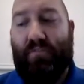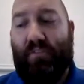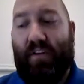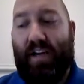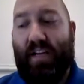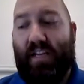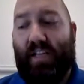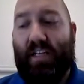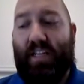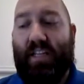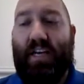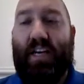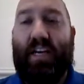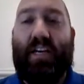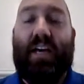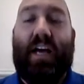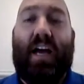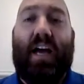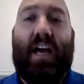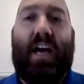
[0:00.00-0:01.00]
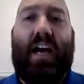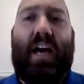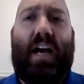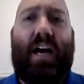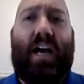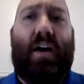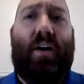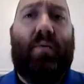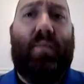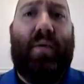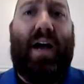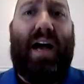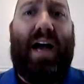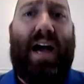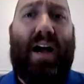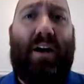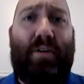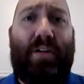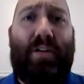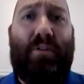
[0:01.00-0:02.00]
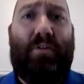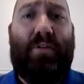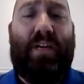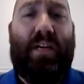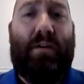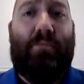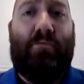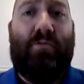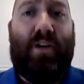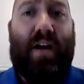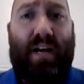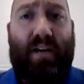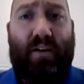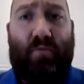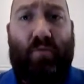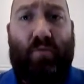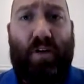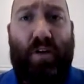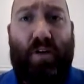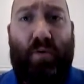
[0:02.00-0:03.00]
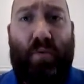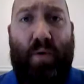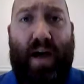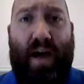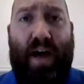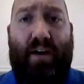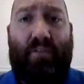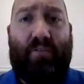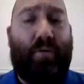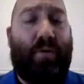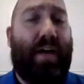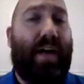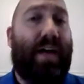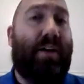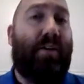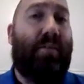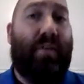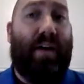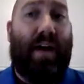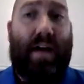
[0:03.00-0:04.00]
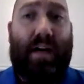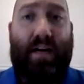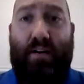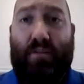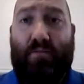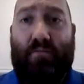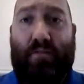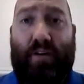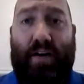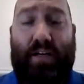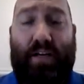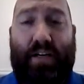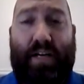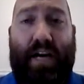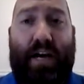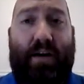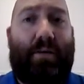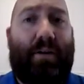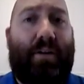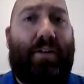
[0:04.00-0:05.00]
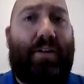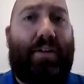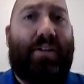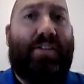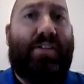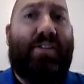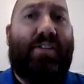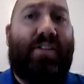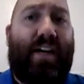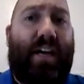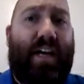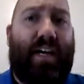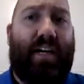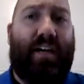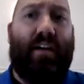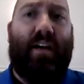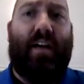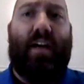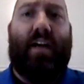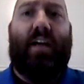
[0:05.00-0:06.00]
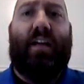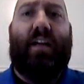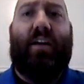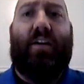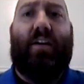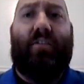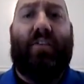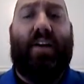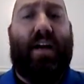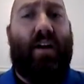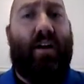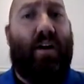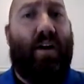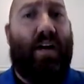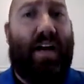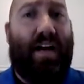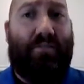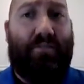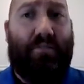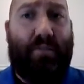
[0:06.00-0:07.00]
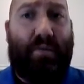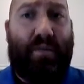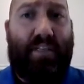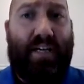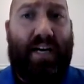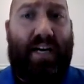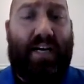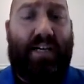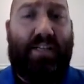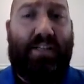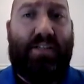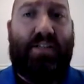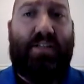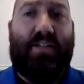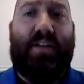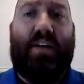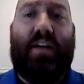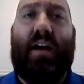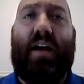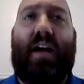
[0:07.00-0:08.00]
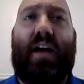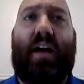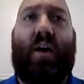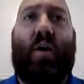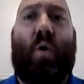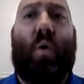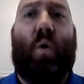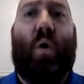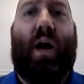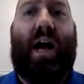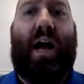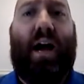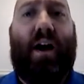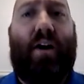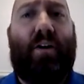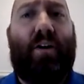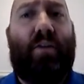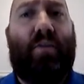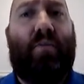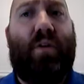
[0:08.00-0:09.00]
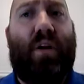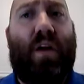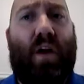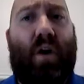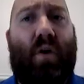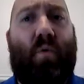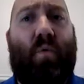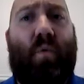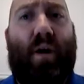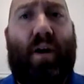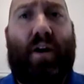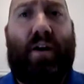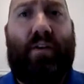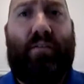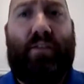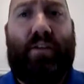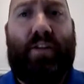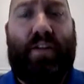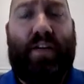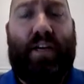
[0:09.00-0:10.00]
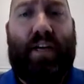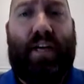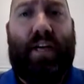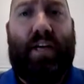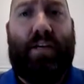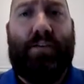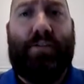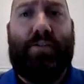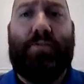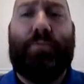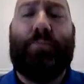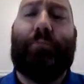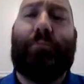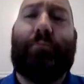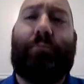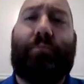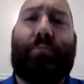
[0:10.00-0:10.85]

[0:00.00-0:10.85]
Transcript: Finally, then, how do you keep track of what you have? Okay, you've got it in a filing cabinet, let's say. Now you've got it all alphabetized. How do you know where everything is?